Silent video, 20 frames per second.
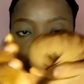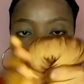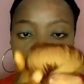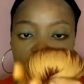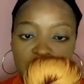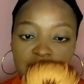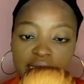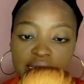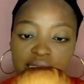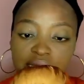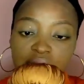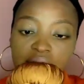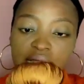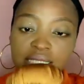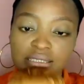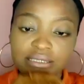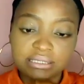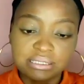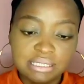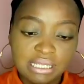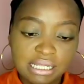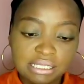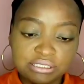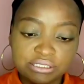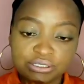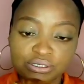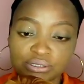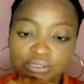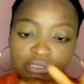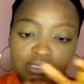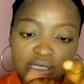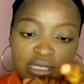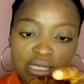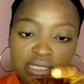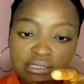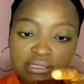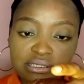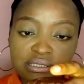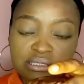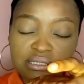like that, that's just it.
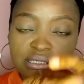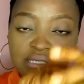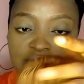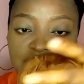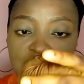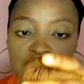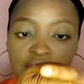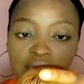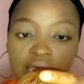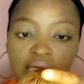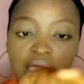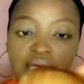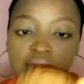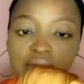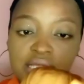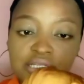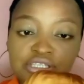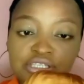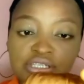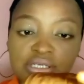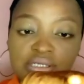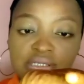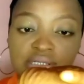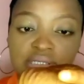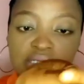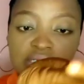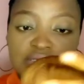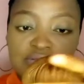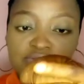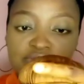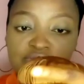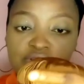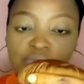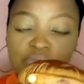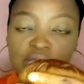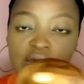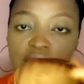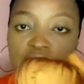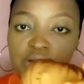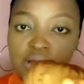I just need to form
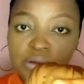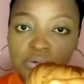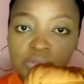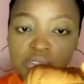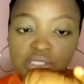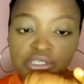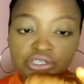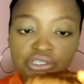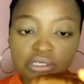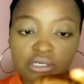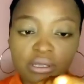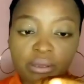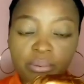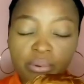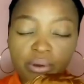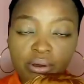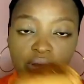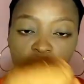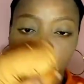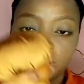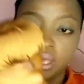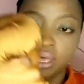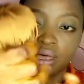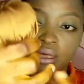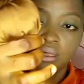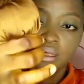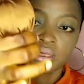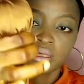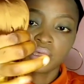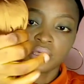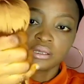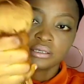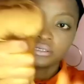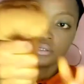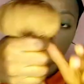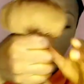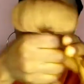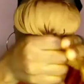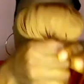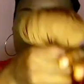that roundish shape. Okay, so
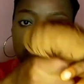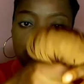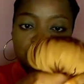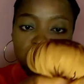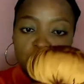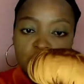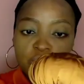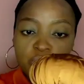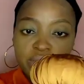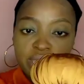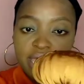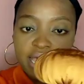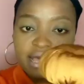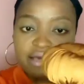this is what we have